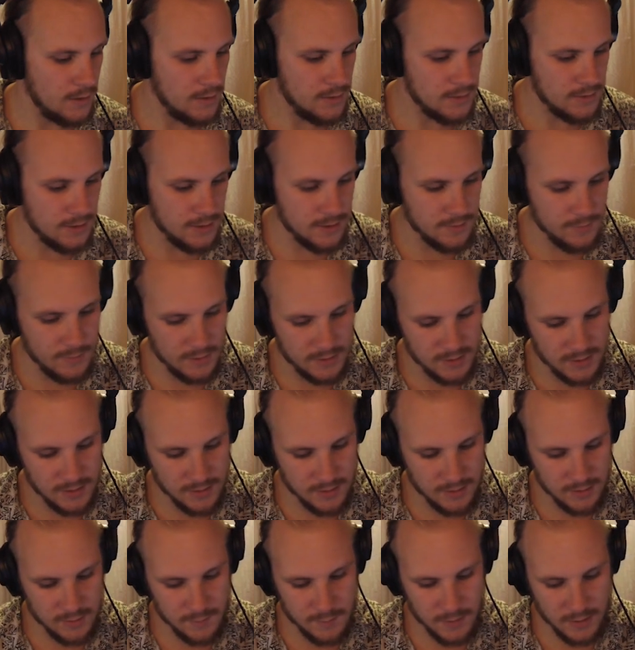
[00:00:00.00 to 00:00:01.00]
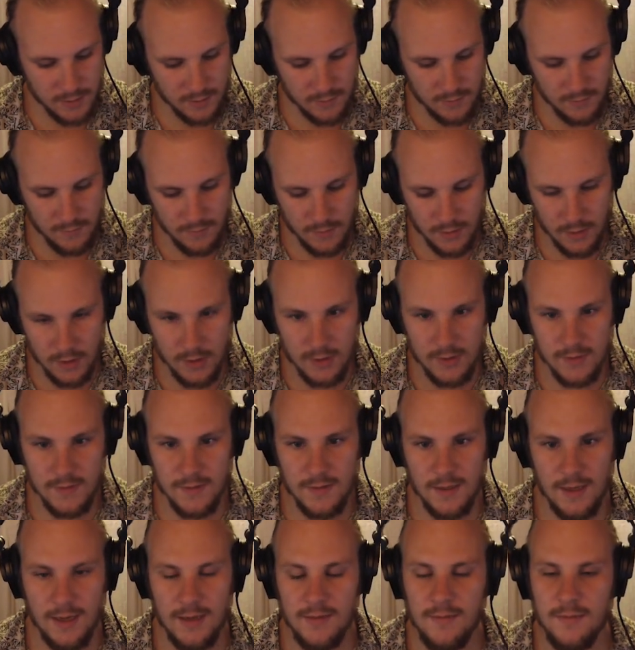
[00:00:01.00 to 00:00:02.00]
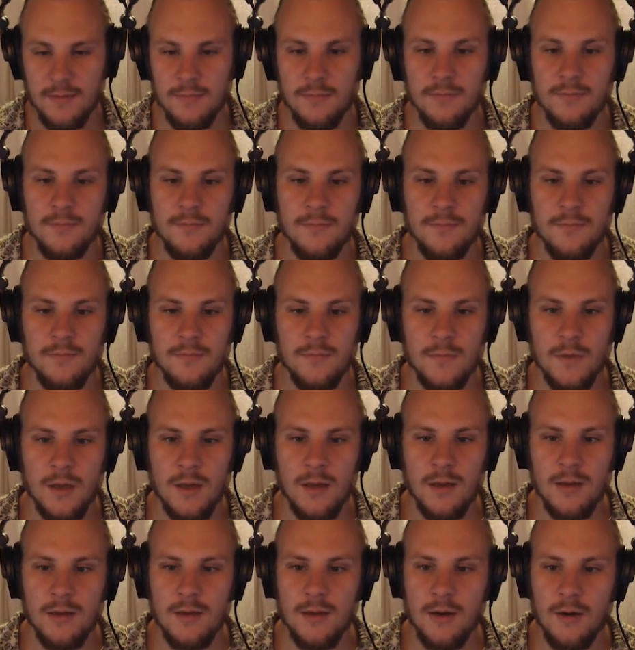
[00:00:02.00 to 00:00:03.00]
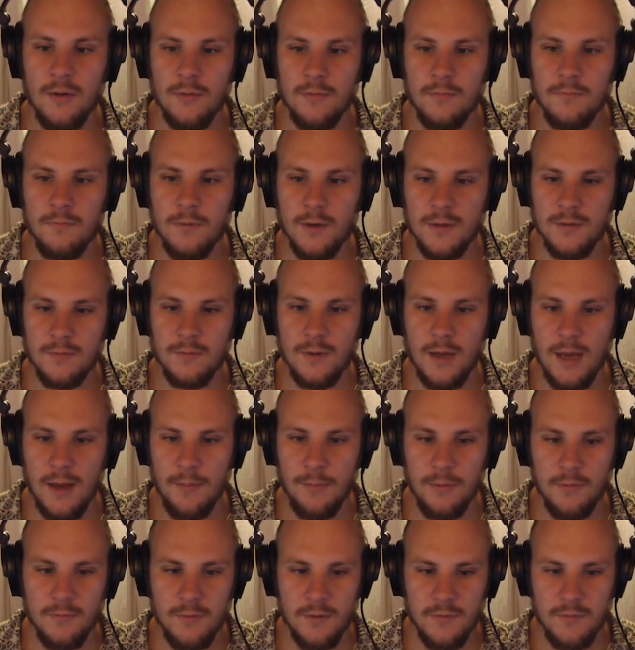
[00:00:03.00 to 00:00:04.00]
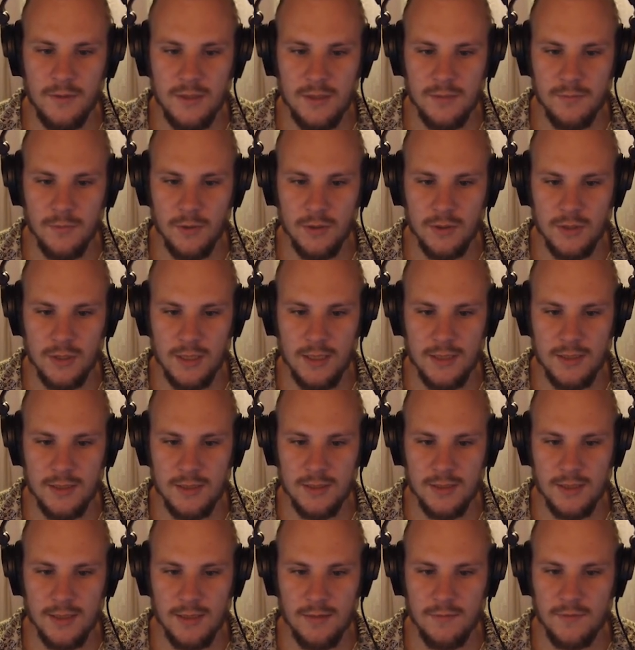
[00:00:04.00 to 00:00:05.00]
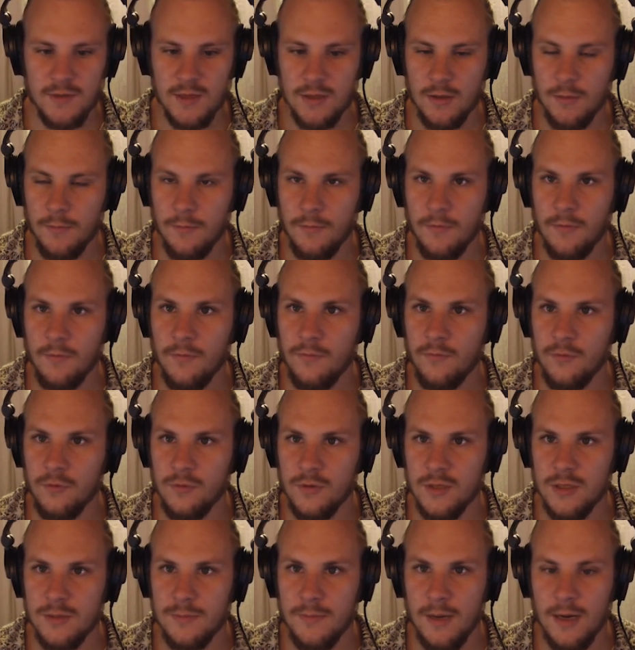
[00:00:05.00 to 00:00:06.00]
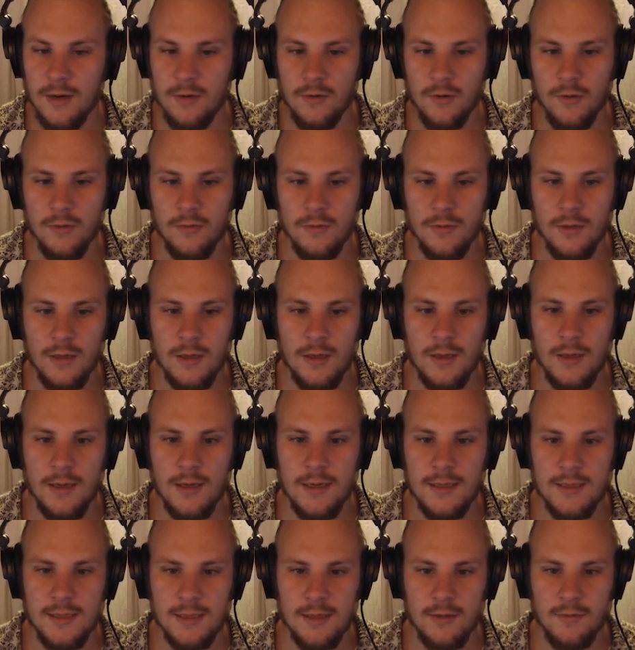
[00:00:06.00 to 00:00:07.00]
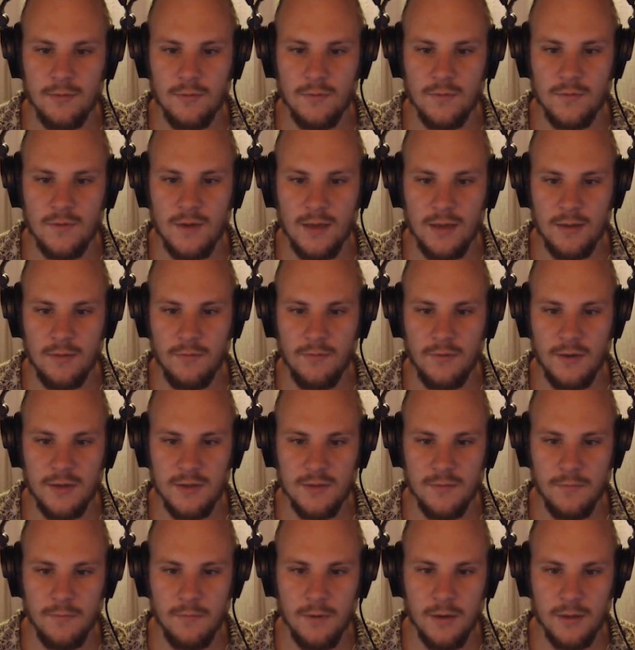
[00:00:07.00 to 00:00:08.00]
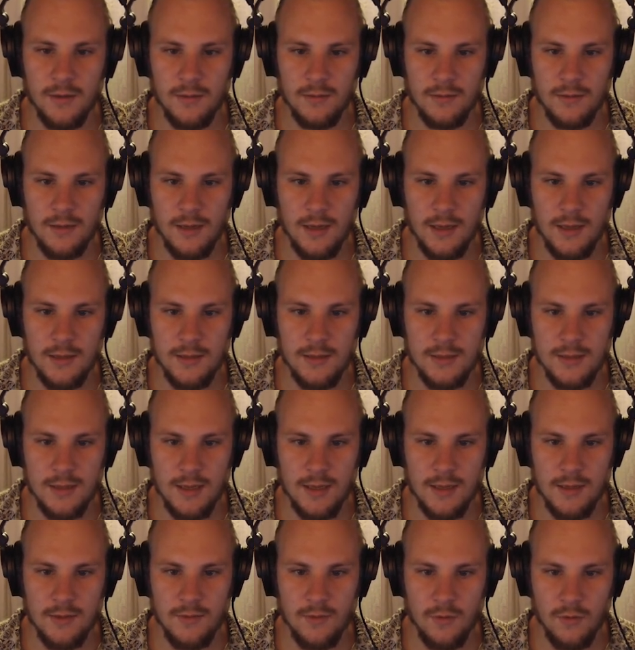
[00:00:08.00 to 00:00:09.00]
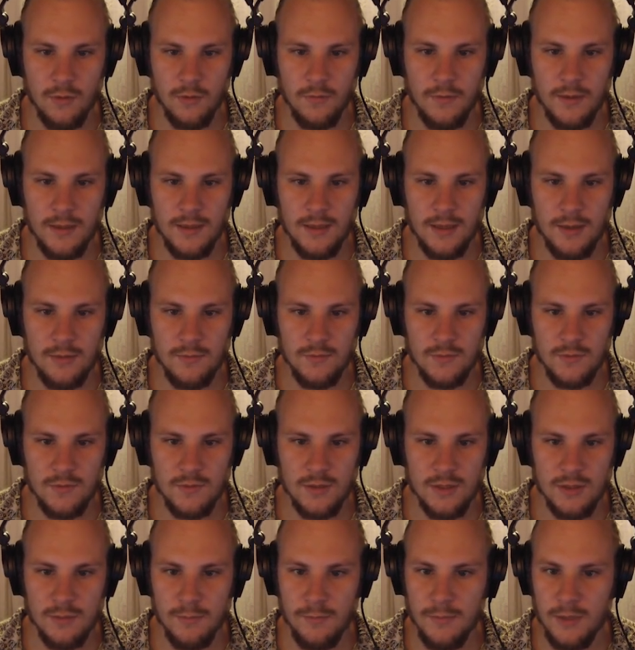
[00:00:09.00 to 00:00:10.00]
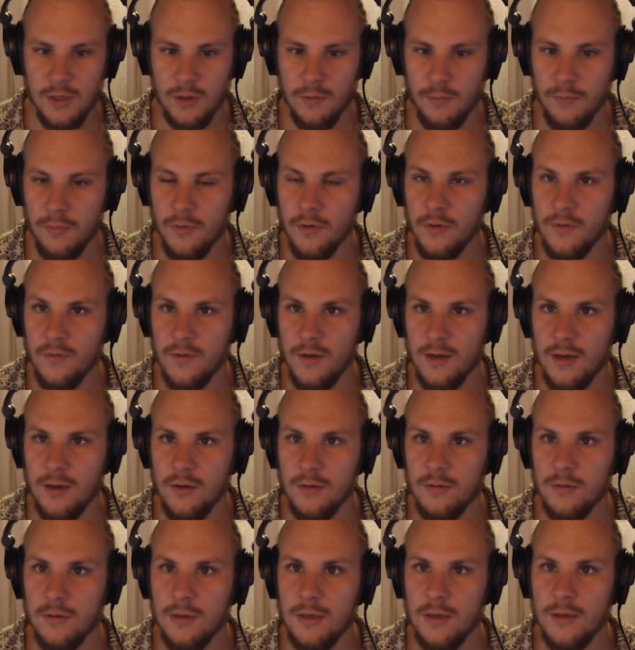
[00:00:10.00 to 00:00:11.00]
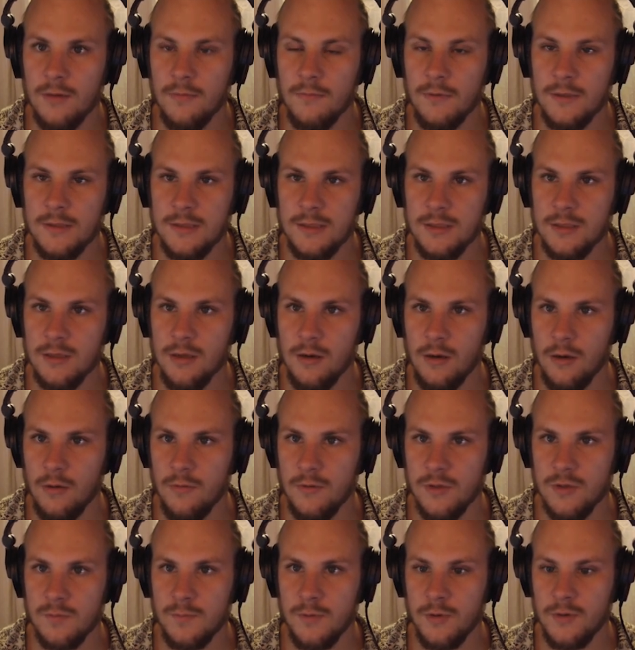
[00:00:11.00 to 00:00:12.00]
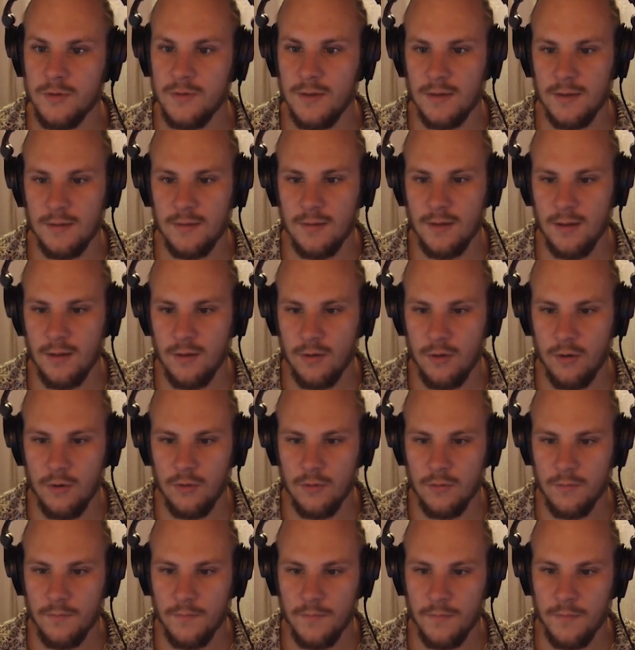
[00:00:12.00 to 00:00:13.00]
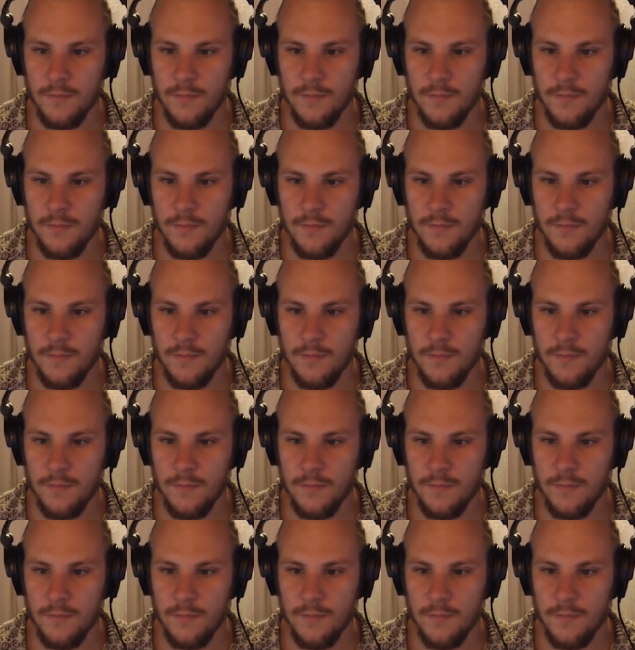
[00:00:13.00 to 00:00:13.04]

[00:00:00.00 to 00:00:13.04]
So let me set this back to 180. Now, what will happen with these modulations that I've set up through this macro is that it will take the phase of one and slide it all the way down to this middle point here, which is the lowest point that it can go.